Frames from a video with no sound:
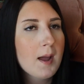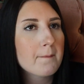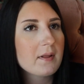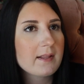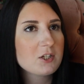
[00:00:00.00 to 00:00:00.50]

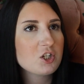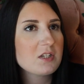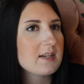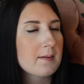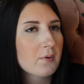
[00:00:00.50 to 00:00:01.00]
but that she
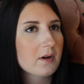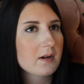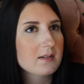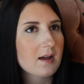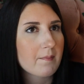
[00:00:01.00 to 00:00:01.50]
didn't put it
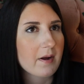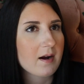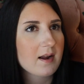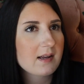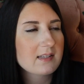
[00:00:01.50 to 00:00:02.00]
on
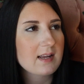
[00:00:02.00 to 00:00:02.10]
Tiberius.